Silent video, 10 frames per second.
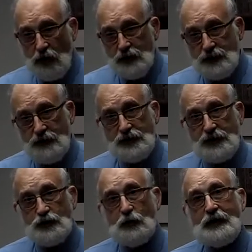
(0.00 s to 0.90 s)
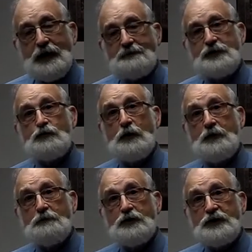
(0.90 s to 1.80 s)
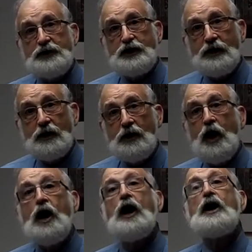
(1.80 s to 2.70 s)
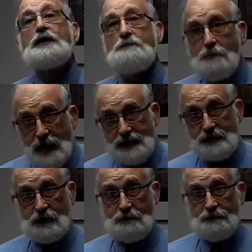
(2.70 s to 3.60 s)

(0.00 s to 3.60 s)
also see is what happens when we put the gel on a muscle.